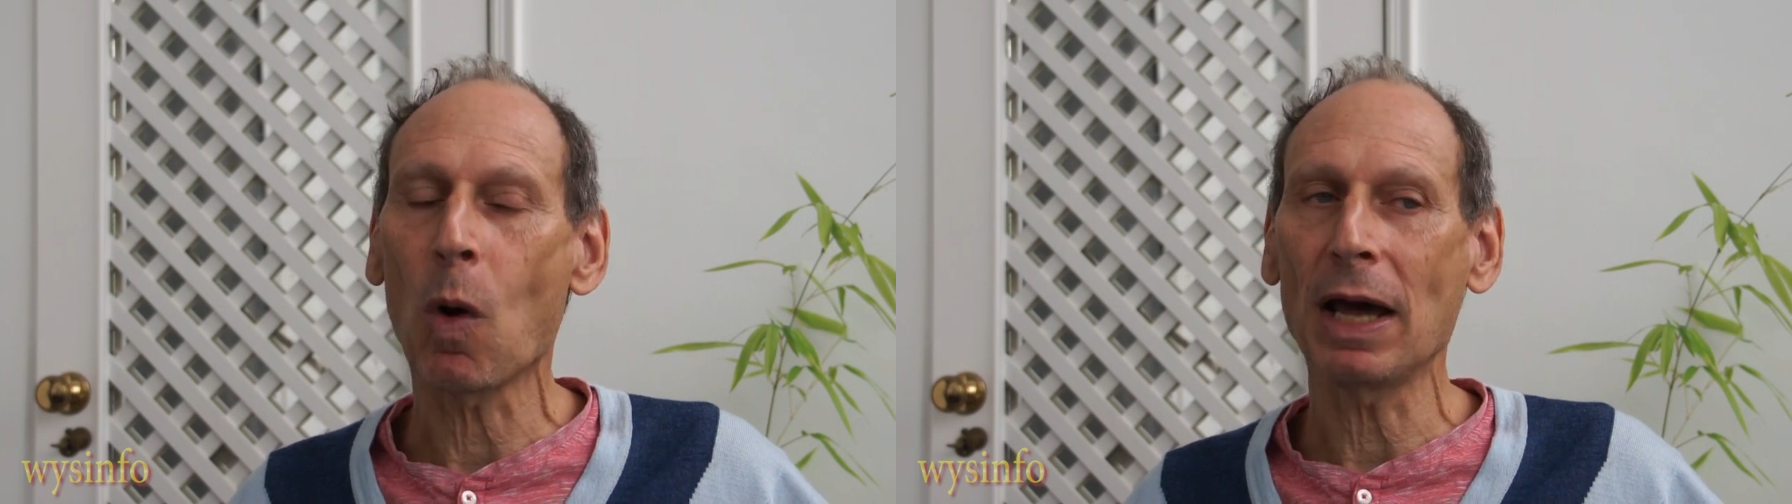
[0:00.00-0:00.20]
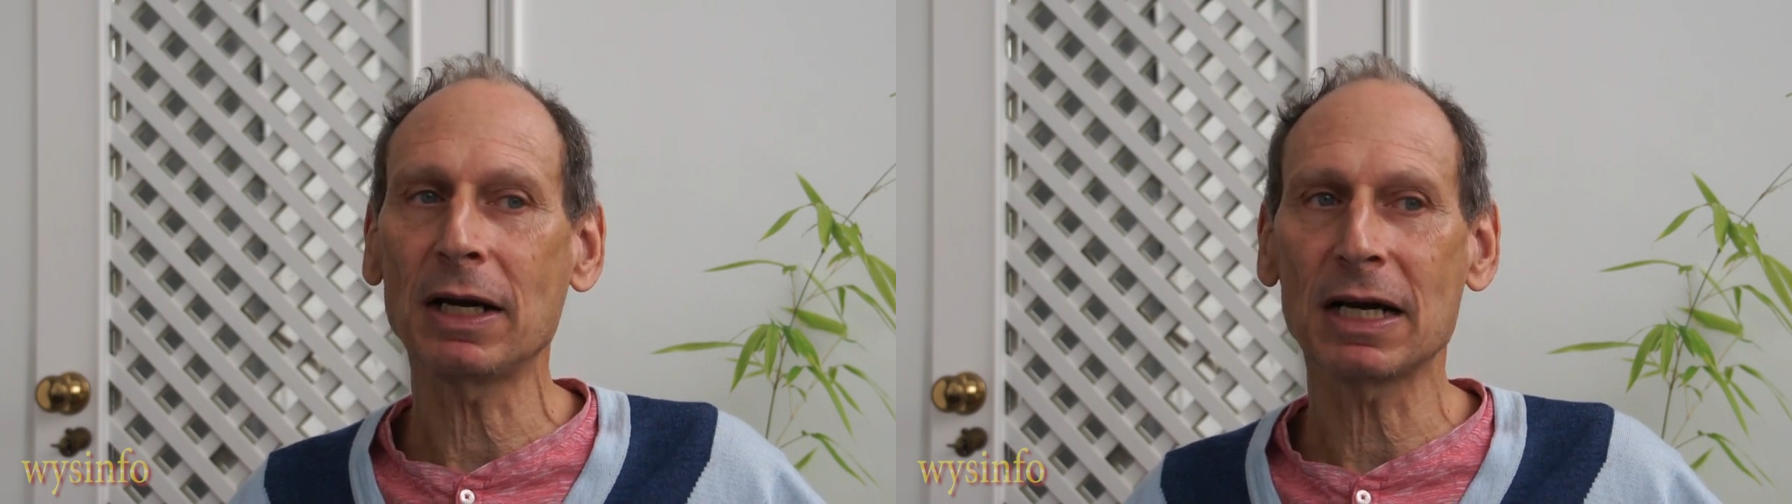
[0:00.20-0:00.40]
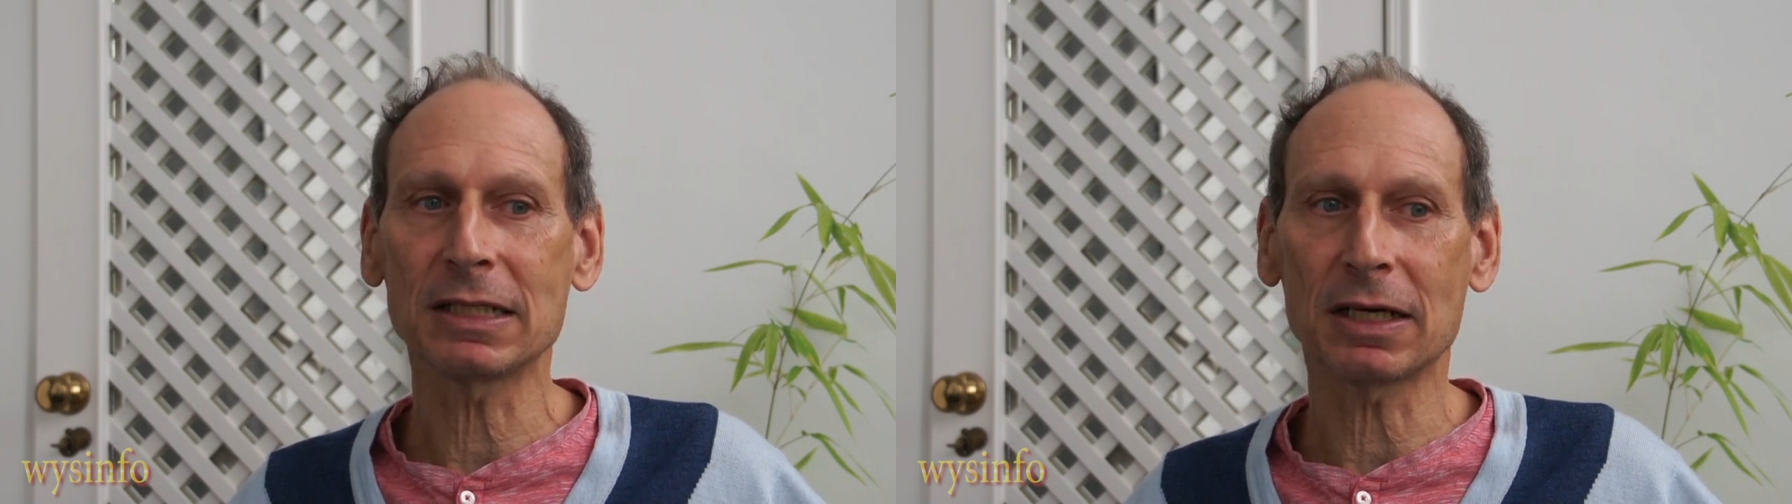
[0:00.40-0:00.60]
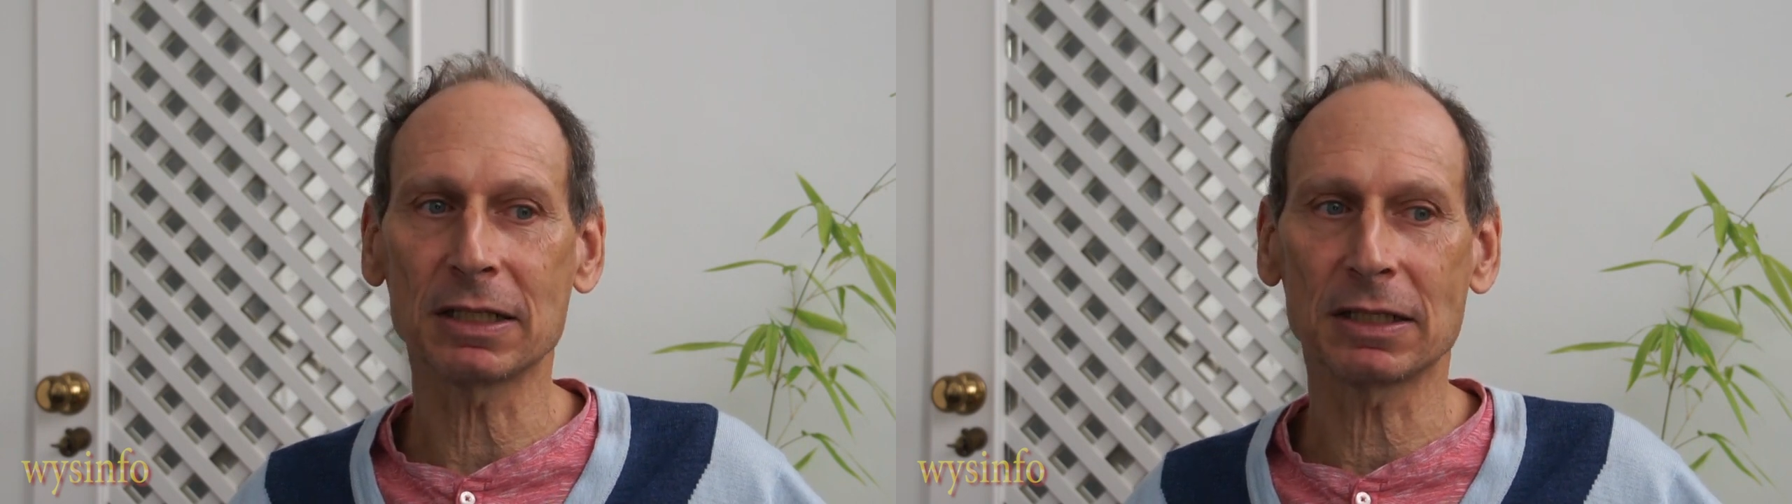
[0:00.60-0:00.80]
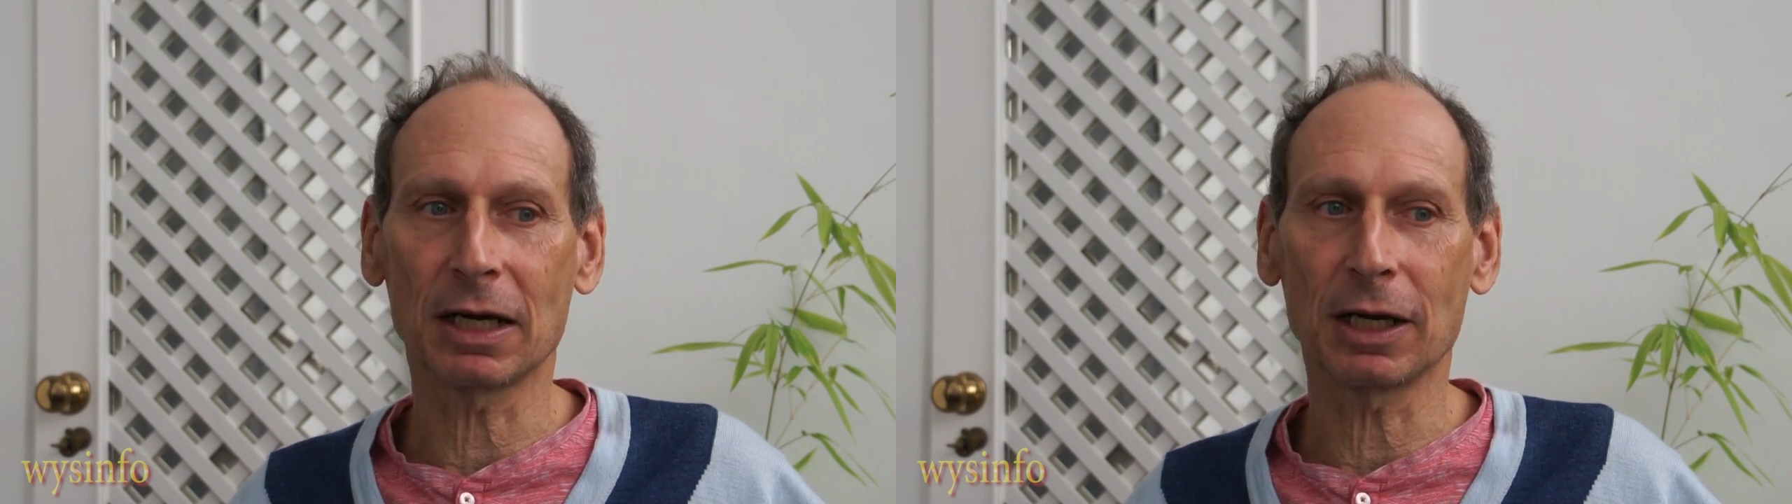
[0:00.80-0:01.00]
why did I
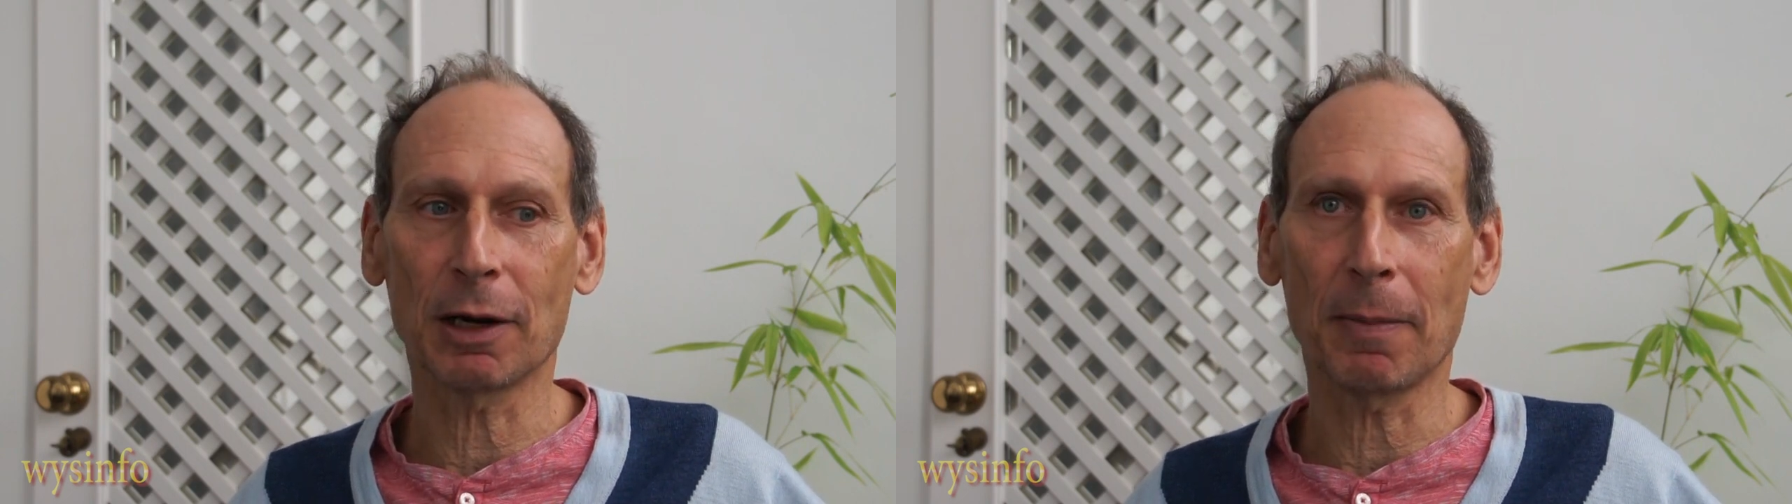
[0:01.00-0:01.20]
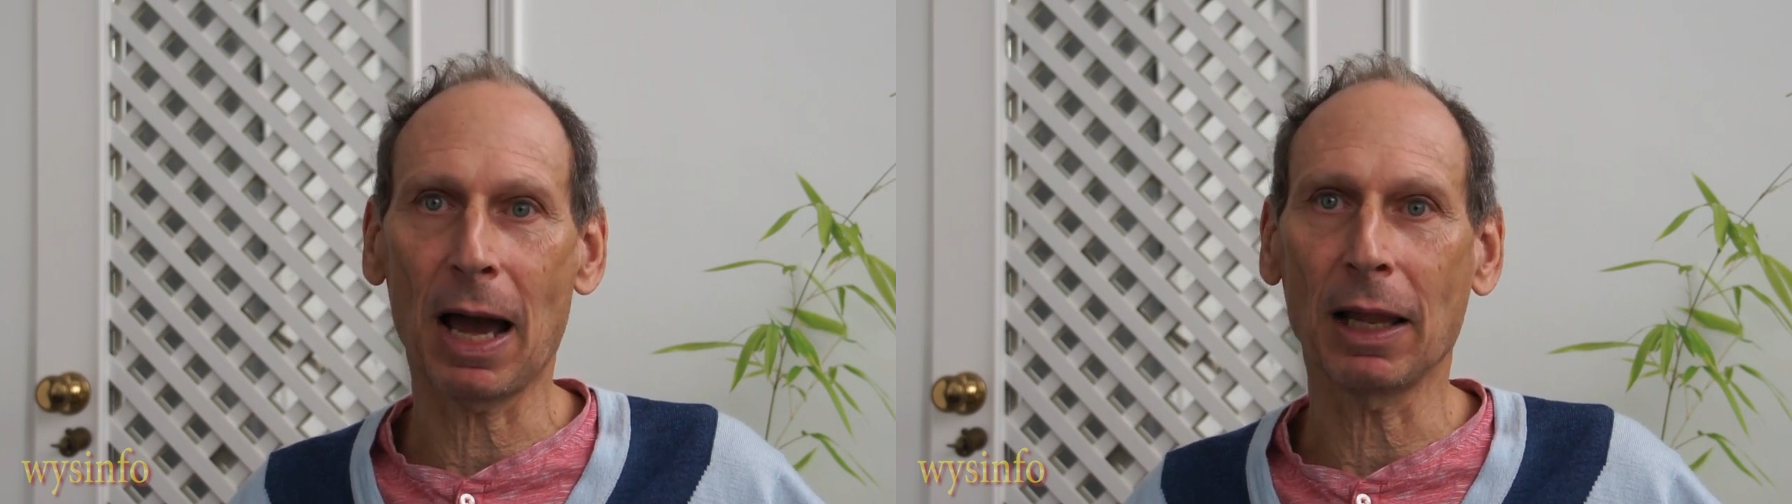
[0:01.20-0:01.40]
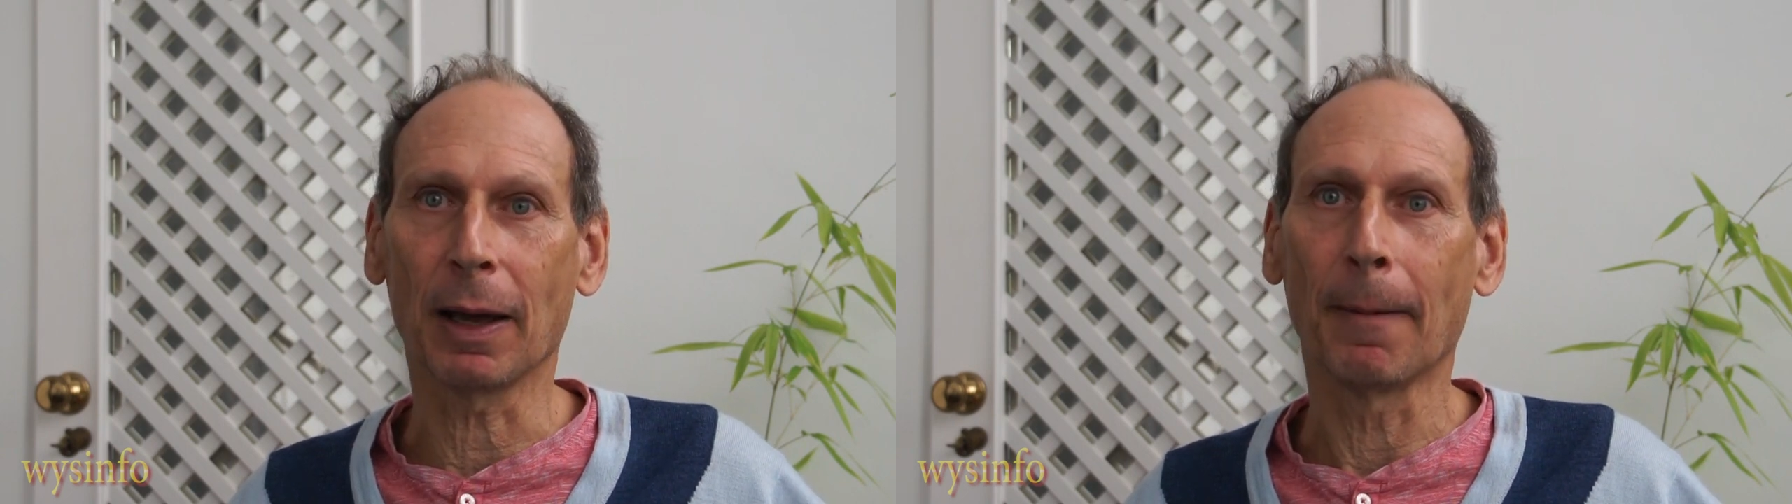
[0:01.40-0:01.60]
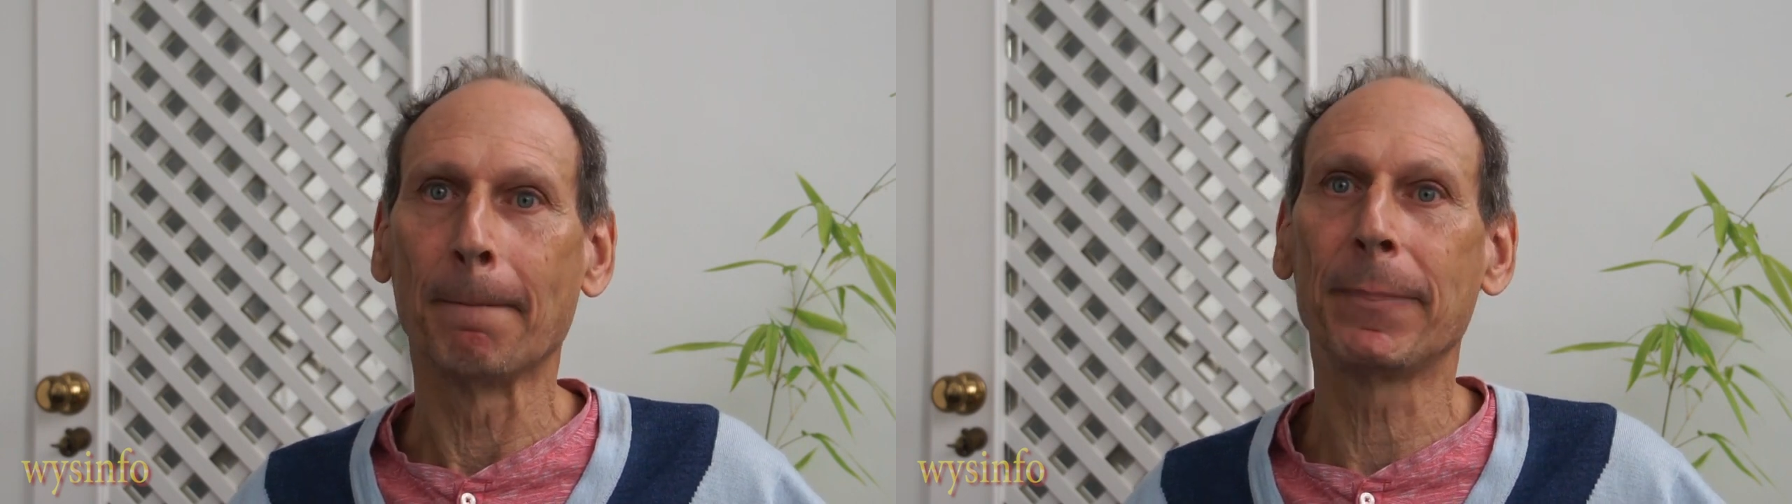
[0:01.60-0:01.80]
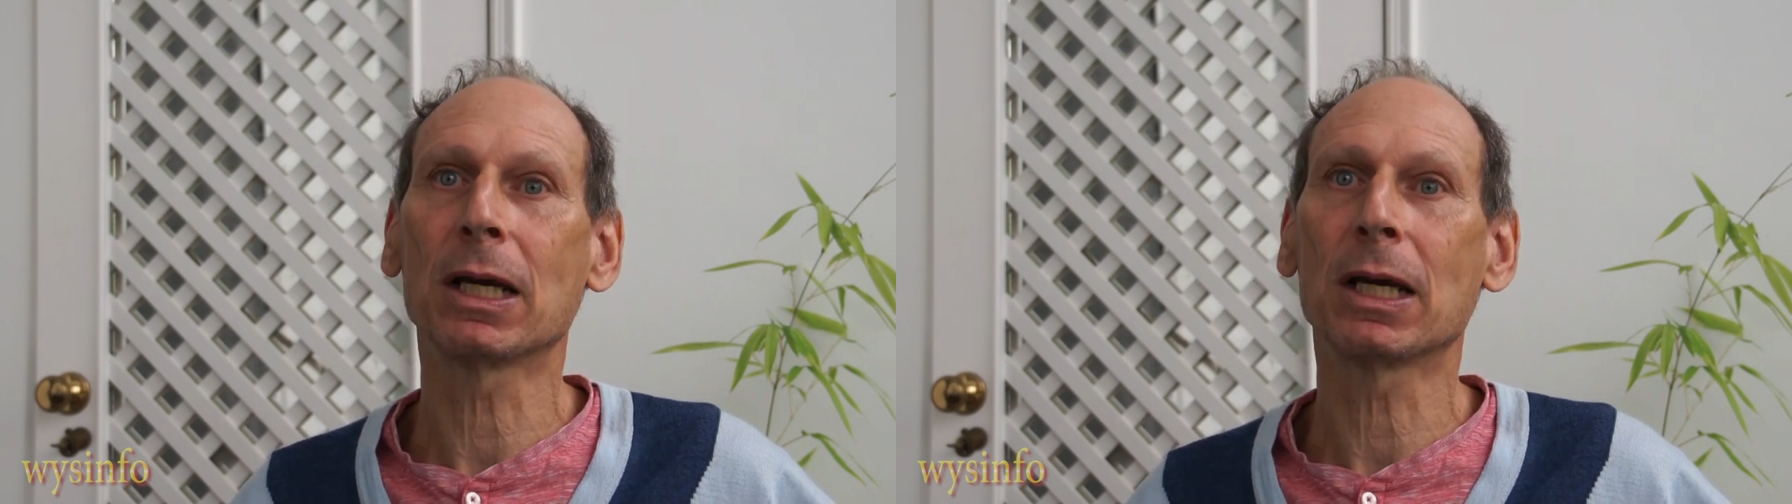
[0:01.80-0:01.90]
start studying Kabbalah?